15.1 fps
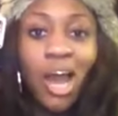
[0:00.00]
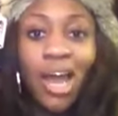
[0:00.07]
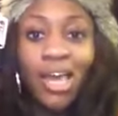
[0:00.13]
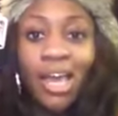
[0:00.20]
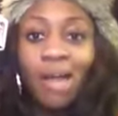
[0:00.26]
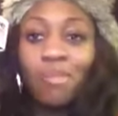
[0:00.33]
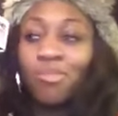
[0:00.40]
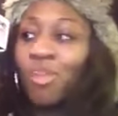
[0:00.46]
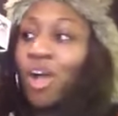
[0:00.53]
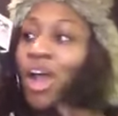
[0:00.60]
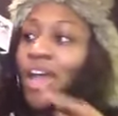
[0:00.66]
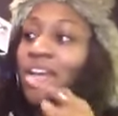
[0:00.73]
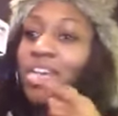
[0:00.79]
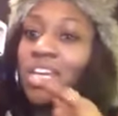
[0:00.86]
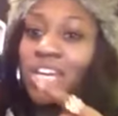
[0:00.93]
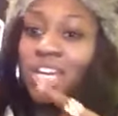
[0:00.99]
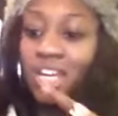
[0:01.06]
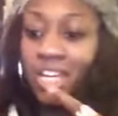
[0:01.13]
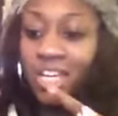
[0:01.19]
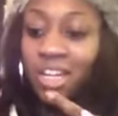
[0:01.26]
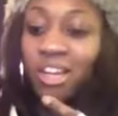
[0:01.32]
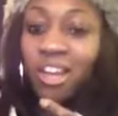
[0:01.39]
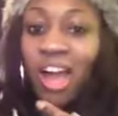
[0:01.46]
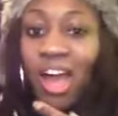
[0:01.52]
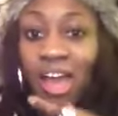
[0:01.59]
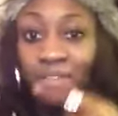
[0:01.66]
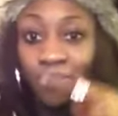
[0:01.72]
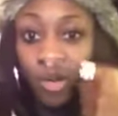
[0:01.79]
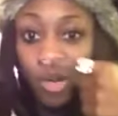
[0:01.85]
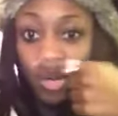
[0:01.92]
I am right here
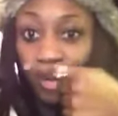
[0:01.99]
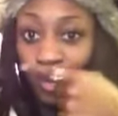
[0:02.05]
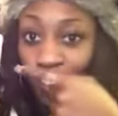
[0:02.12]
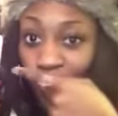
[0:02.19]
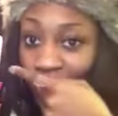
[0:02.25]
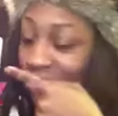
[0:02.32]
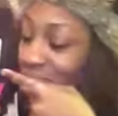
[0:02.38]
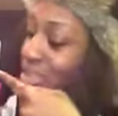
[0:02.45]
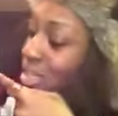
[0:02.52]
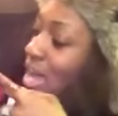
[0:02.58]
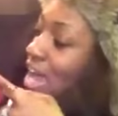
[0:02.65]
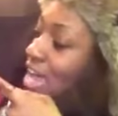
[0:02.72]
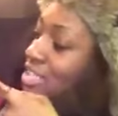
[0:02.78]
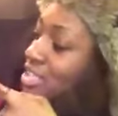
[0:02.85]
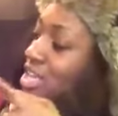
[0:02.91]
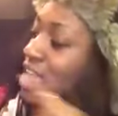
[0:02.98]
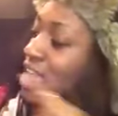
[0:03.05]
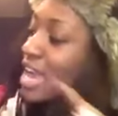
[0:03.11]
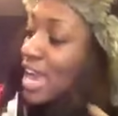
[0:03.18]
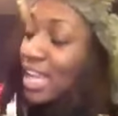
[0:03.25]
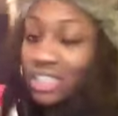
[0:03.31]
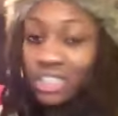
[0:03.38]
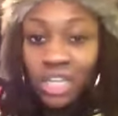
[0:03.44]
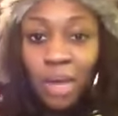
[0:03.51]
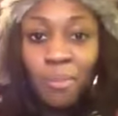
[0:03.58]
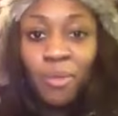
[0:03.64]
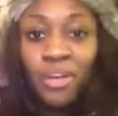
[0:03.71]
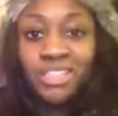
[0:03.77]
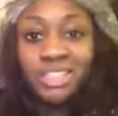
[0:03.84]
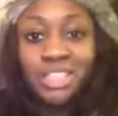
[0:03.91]
live on Westside
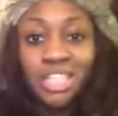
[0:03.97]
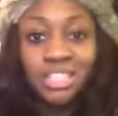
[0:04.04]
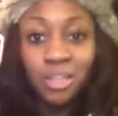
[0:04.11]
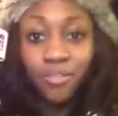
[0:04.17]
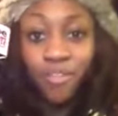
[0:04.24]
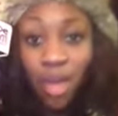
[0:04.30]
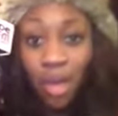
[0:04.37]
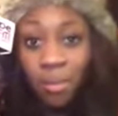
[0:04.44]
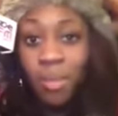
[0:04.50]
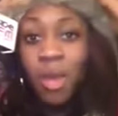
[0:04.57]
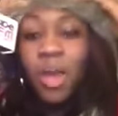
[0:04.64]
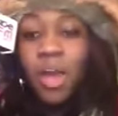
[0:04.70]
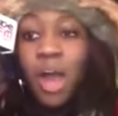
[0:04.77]
89.6 FM.